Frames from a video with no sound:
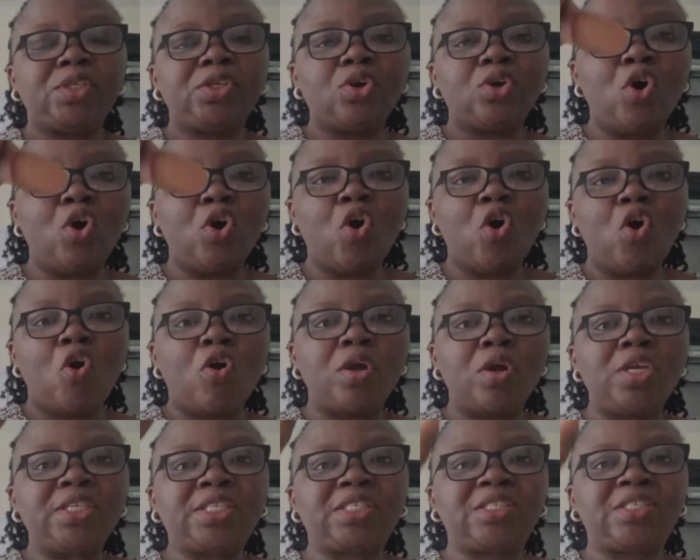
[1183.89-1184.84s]

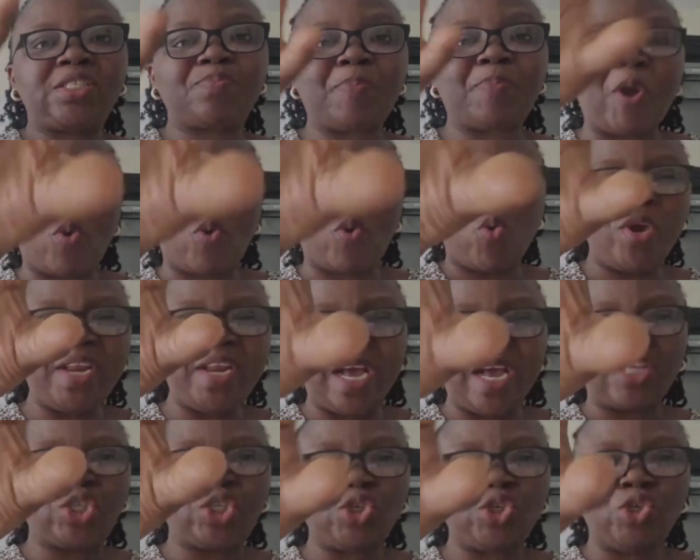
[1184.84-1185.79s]
It's
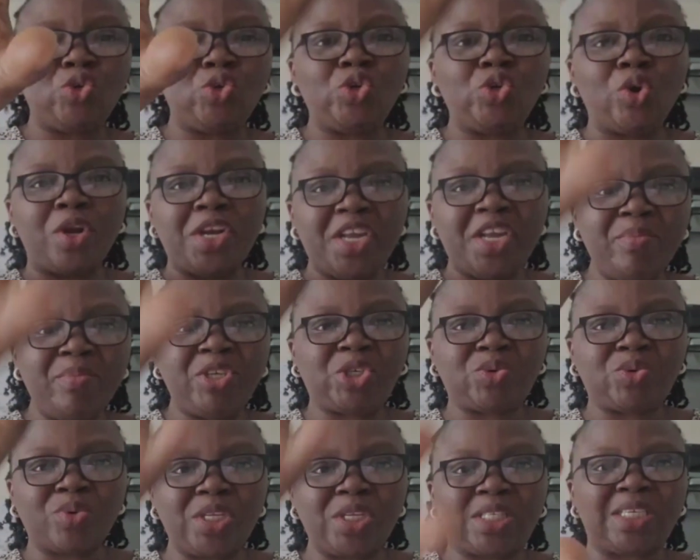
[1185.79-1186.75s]
peculiar to you. Your
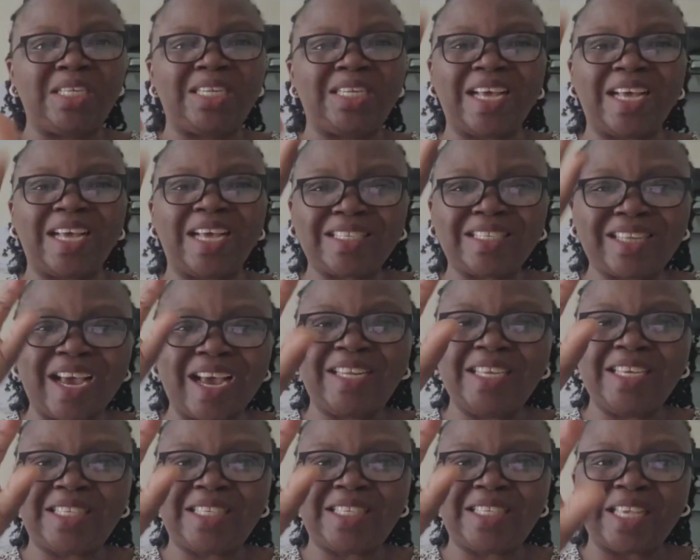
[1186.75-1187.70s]
name is written that
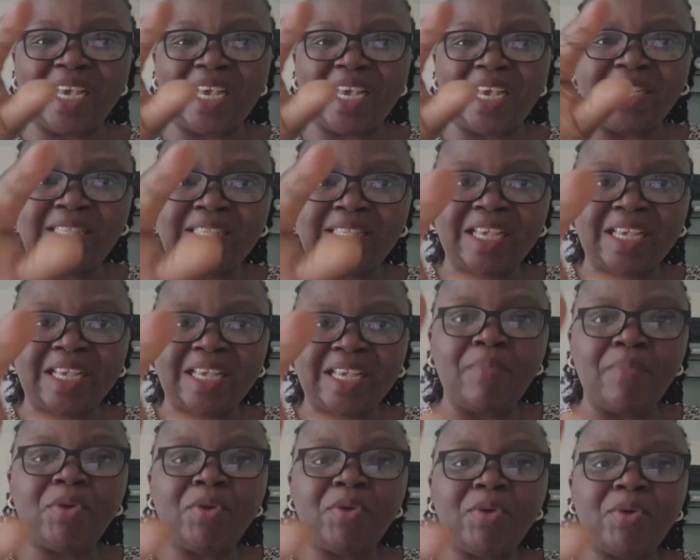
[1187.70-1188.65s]
this
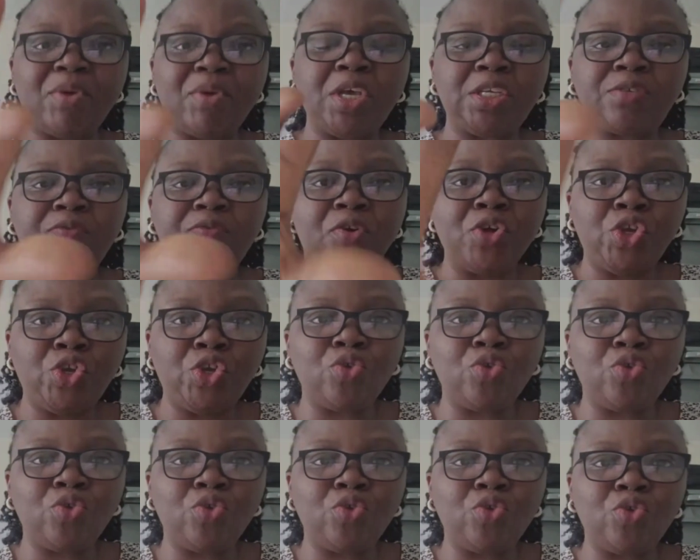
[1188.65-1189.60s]
exam is for
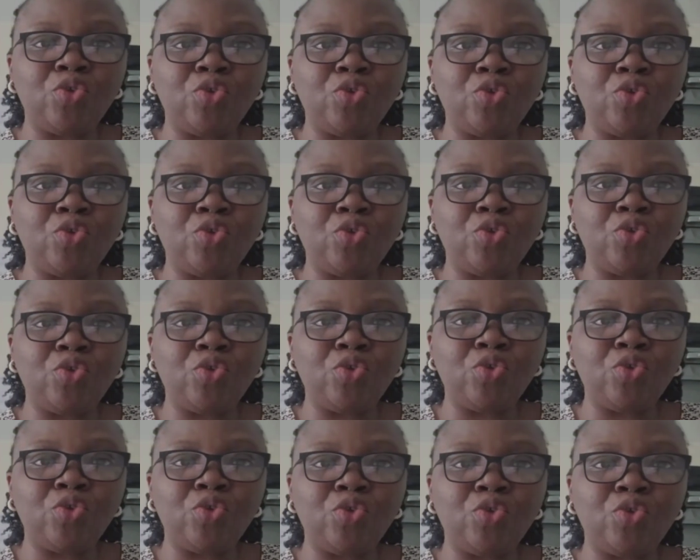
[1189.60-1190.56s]
you. Maybe
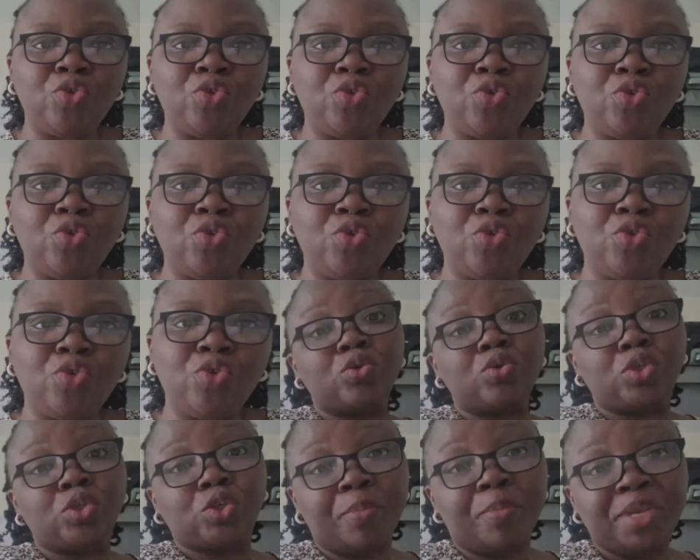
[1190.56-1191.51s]
based on
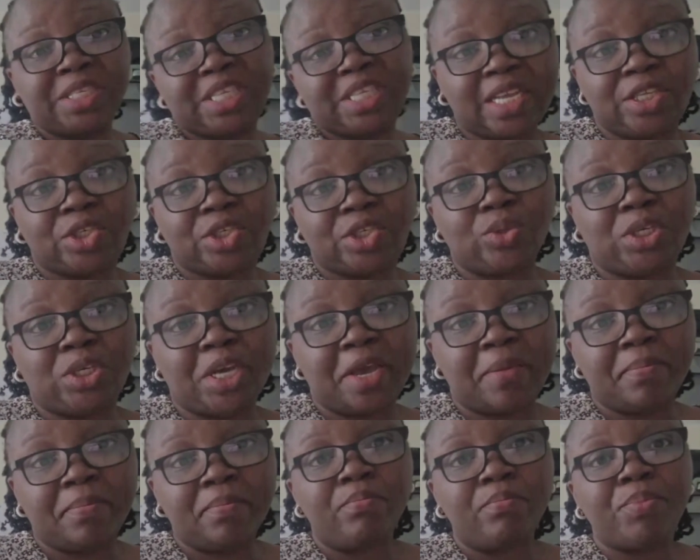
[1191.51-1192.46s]
what you
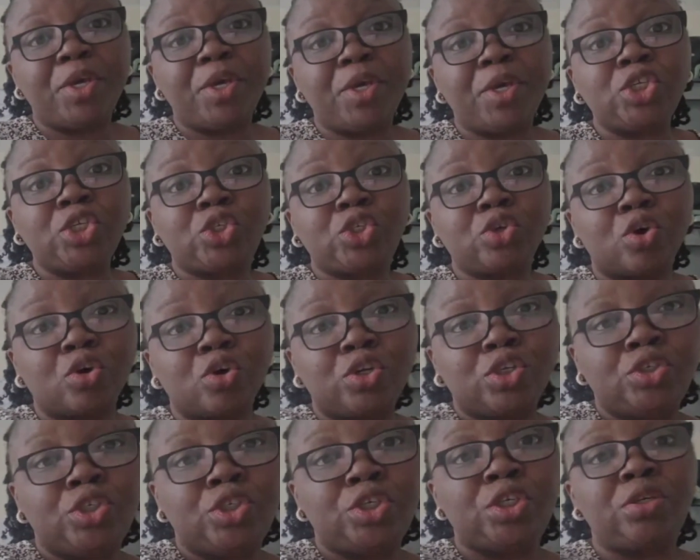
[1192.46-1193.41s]
submitted to them
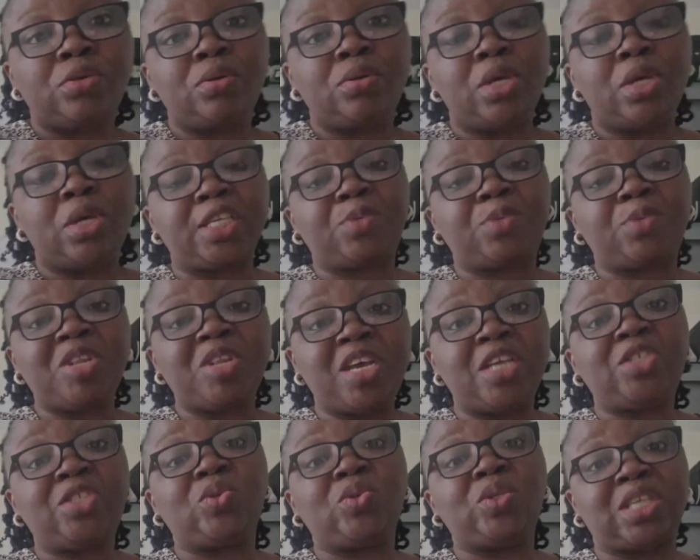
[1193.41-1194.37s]
based on the
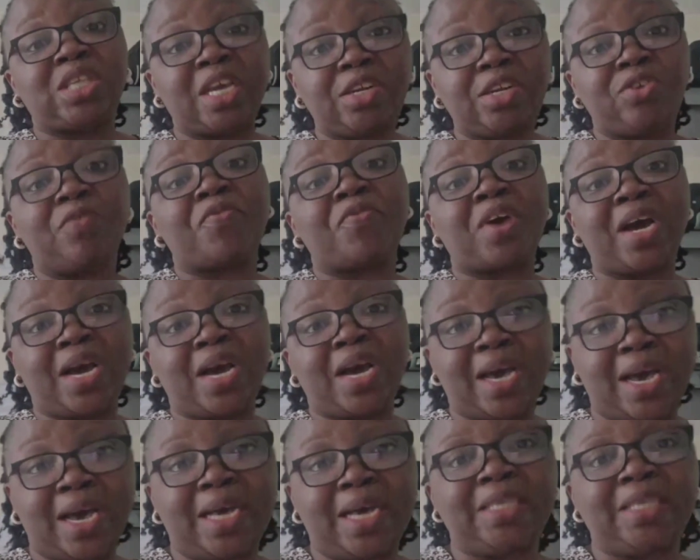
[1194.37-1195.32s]
experience you said
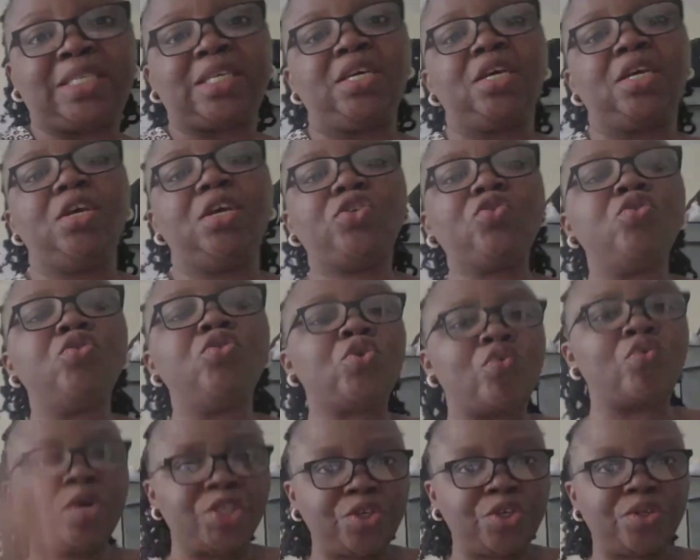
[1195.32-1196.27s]
you've had.
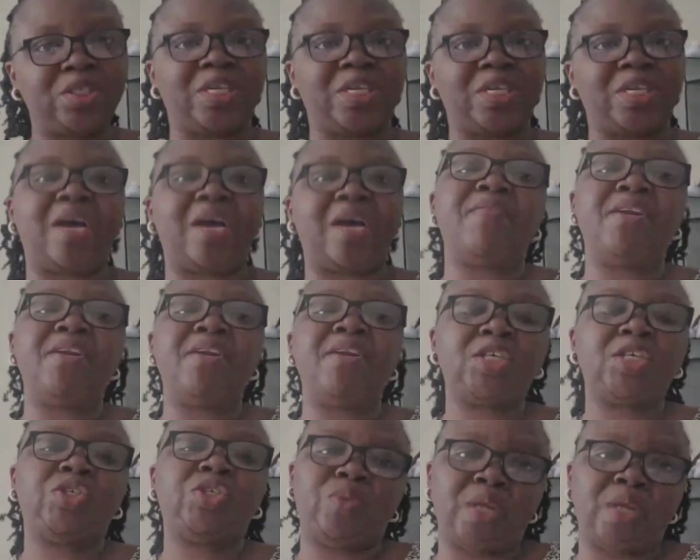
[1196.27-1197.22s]
So the questions are
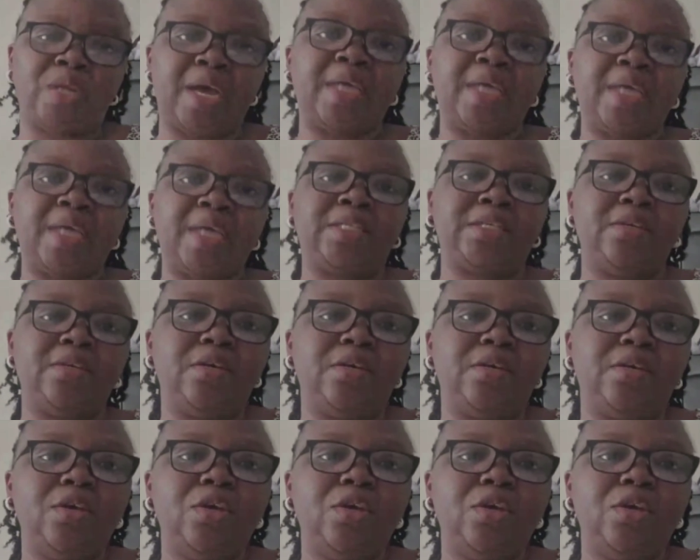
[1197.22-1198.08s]
related to that.